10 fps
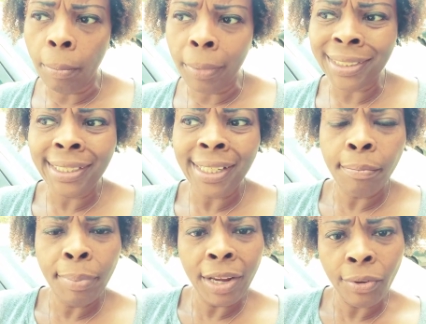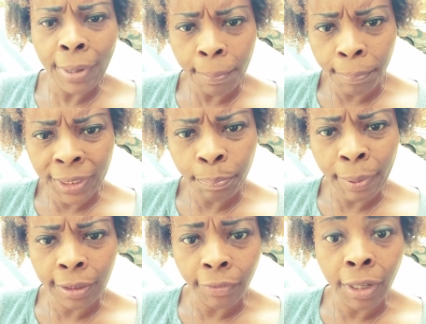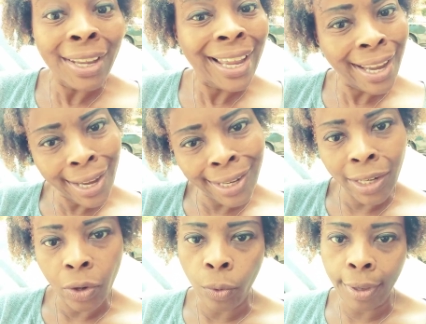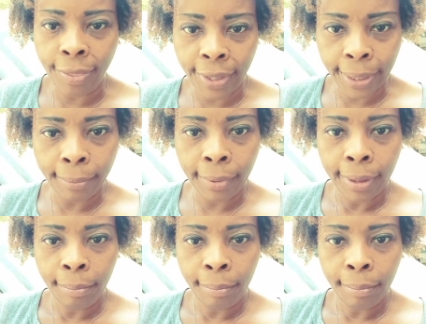instead of being from that perspective of hating on them